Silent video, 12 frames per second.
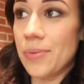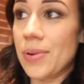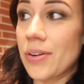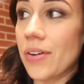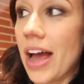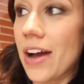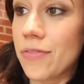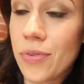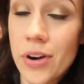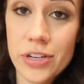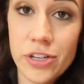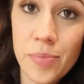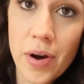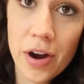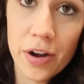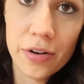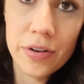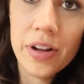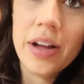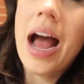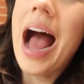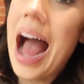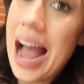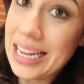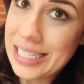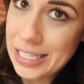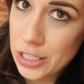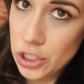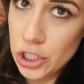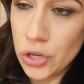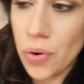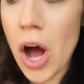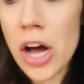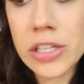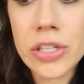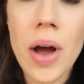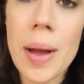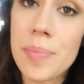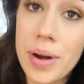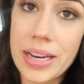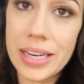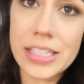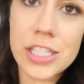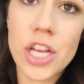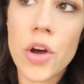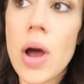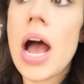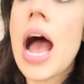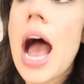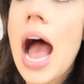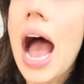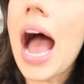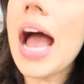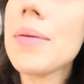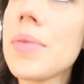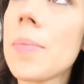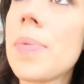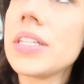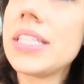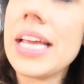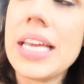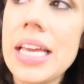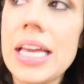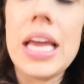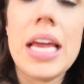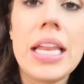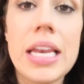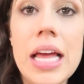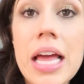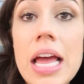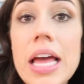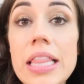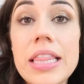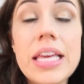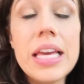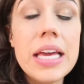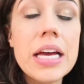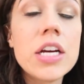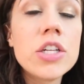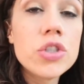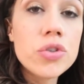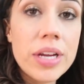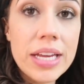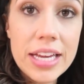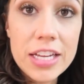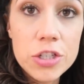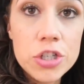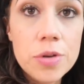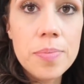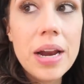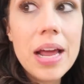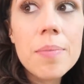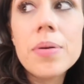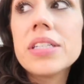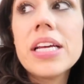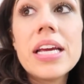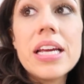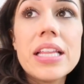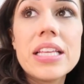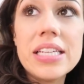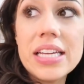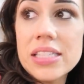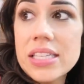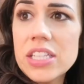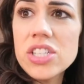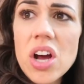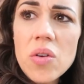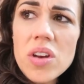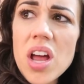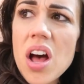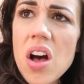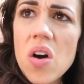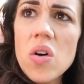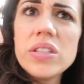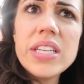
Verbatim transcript: that we don't have work tomorrow. I still do. Also, I'm pregnant, so I'm not partaking in the drinkage, but I am partaking in the danceage. Oh no,